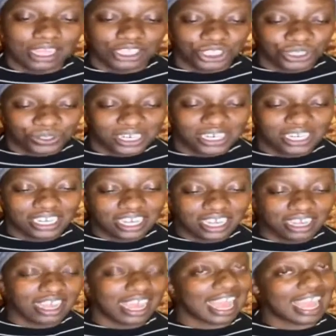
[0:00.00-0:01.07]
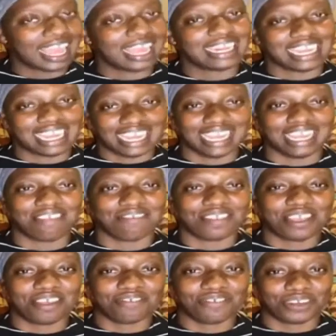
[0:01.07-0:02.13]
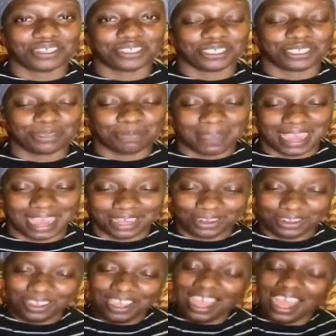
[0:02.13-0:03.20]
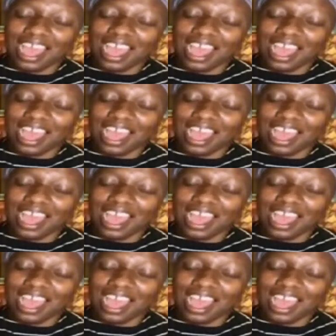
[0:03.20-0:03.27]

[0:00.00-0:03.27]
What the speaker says: Trina and Eve, their versus battle.